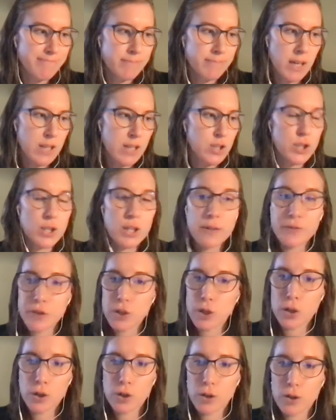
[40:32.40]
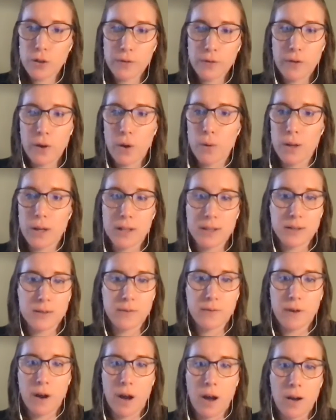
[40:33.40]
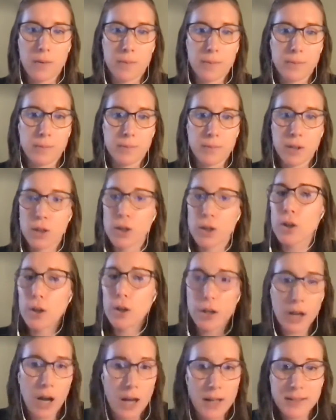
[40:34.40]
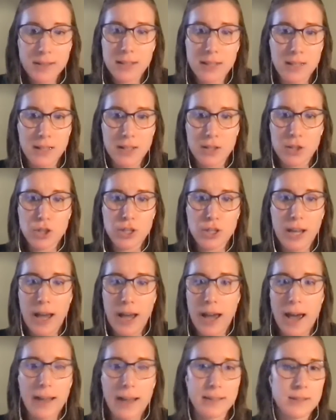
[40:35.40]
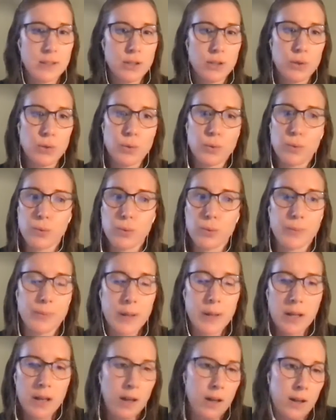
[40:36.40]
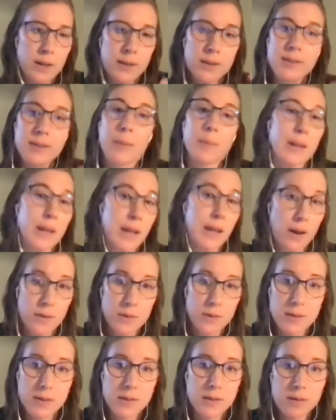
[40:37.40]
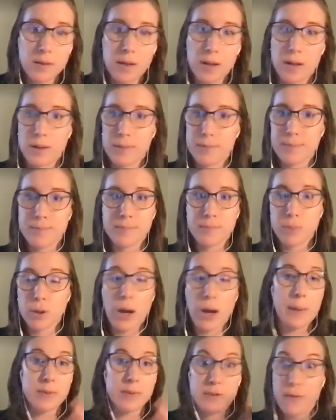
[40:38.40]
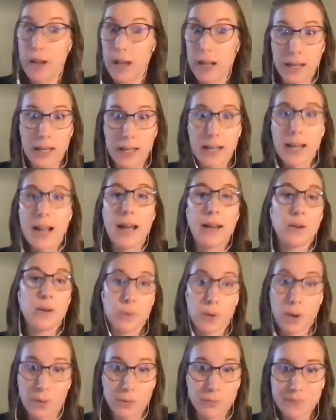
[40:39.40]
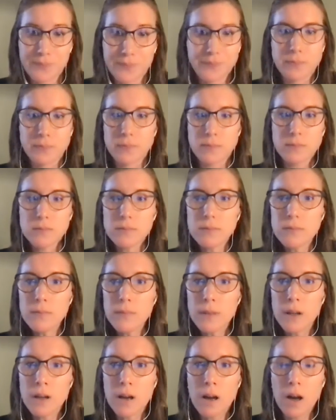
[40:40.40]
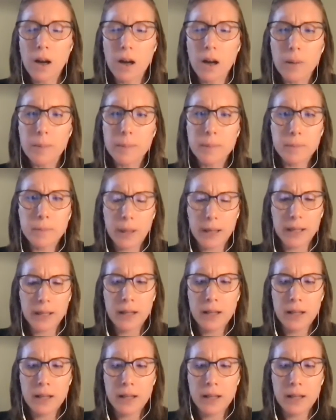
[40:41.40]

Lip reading: shift her focus from the curiosity that she had to something else, perhaps vanity, I don't know. But